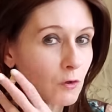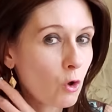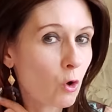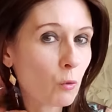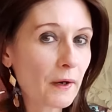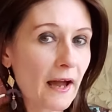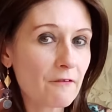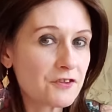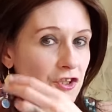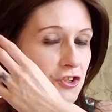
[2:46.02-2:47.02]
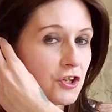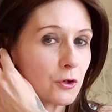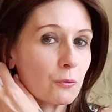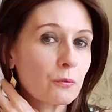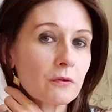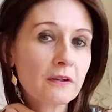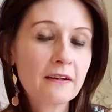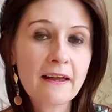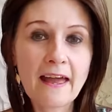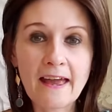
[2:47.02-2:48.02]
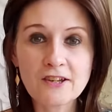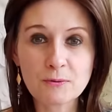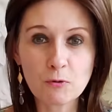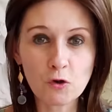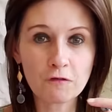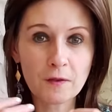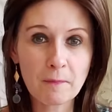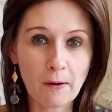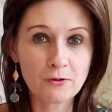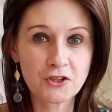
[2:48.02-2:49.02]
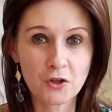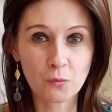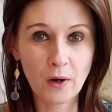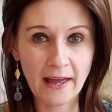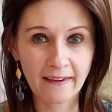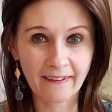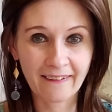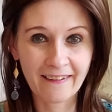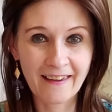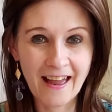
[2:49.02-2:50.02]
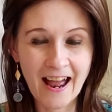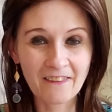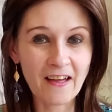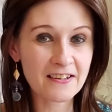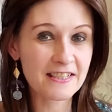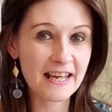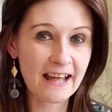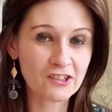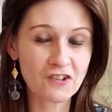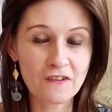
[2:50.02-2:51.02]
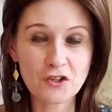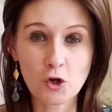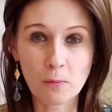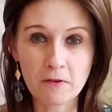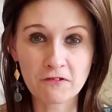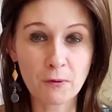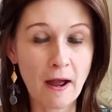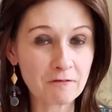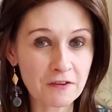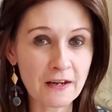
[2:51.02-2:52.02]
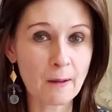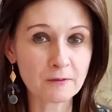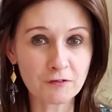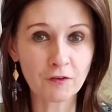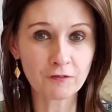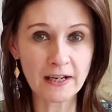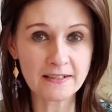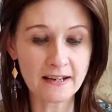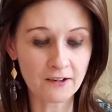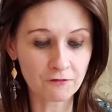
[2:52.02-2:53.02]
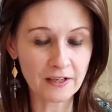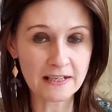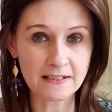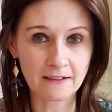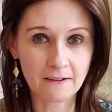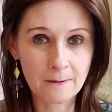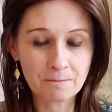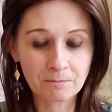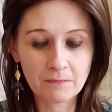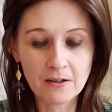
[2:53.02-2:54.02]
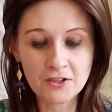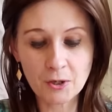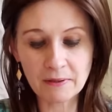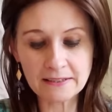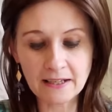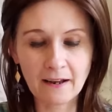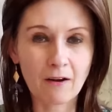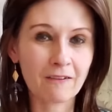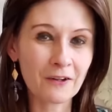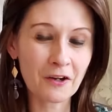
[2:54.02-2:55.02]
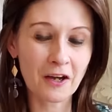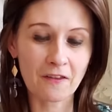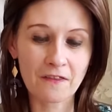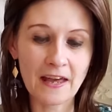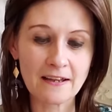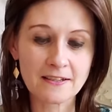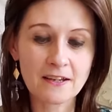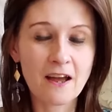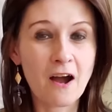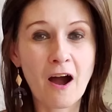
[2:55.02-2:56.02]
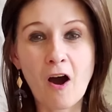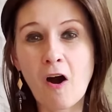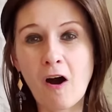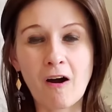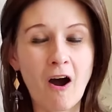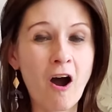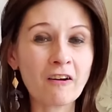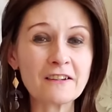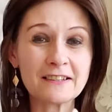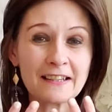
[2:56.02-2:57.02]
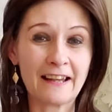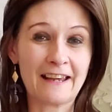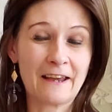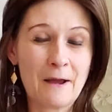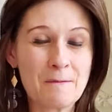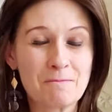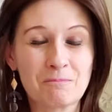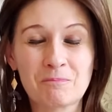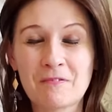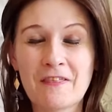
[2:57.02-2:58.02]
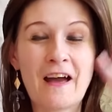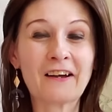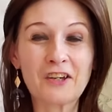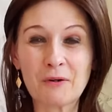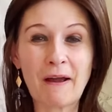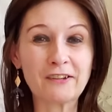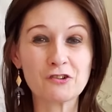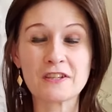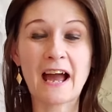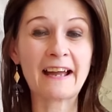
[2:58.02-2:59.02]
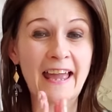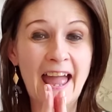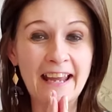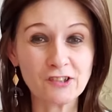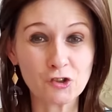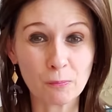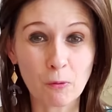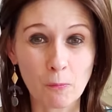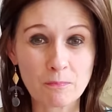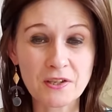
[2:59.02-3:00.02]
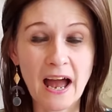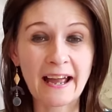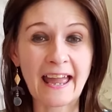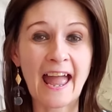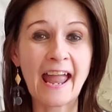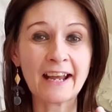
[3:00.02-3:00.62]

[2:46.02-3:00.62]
all we have to do is move them out of the way. And that's the energy that's coming through. Everything happens for a reason in a reading. So he said, look at this. Oh, honestly, thank you, angels. I get angel bumps. I get